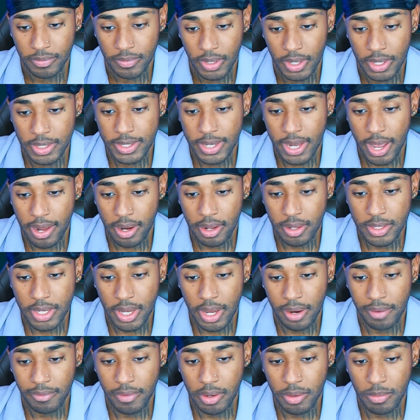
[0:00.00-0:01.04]
and shout out to
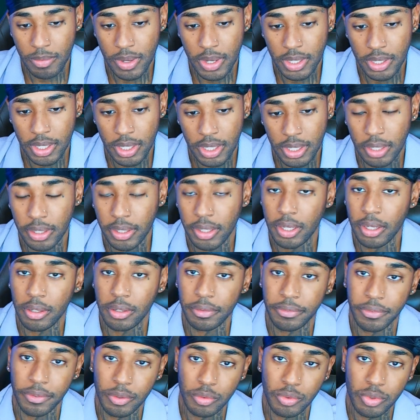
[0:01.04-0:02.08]
everyone in the near
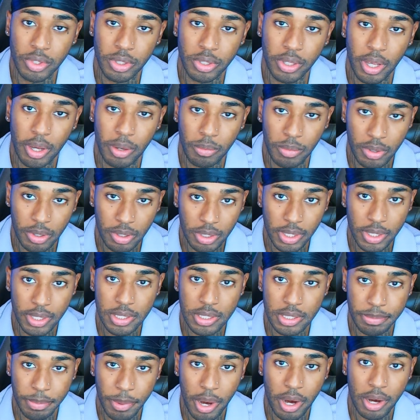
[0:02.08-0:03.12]
future that will
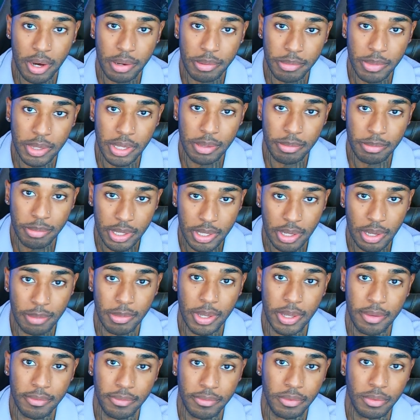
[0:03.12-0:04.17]
inspire me and become
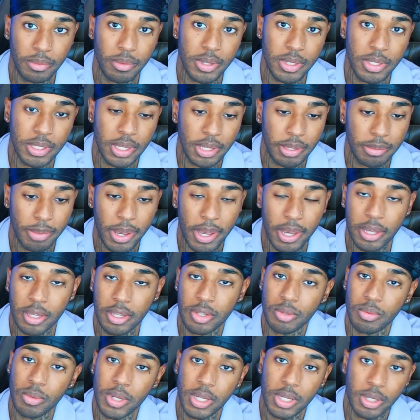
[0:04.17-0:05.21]
an influence and impact
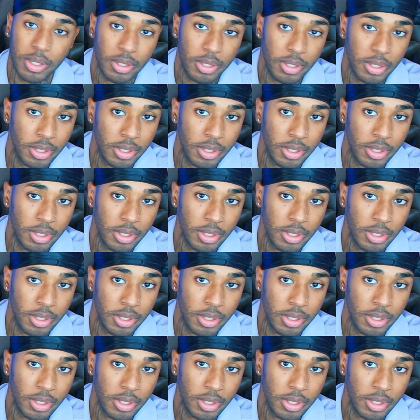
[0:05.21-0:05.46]
as well.